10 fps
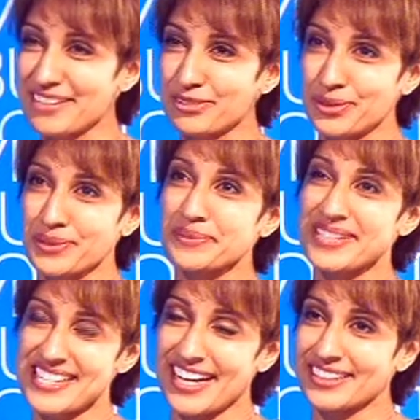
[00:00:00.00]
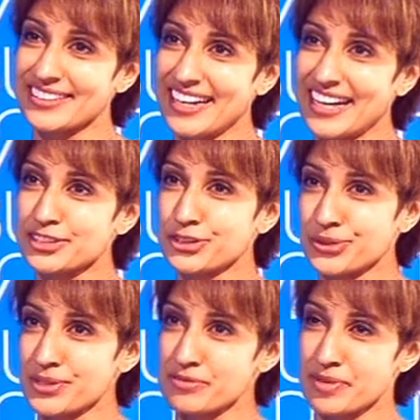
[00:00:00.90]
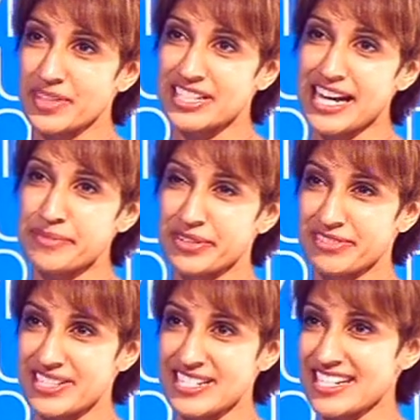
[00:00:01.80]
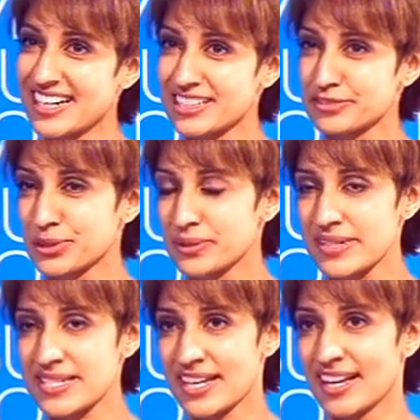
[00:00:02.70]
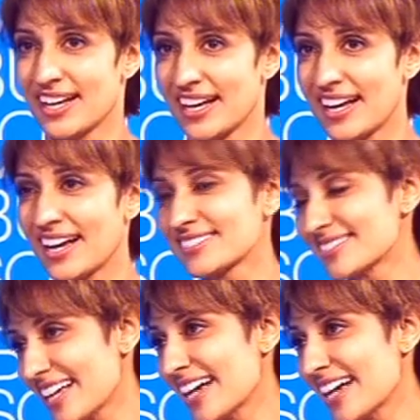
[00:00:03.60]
I've always had goals from the time I was a child. I've always had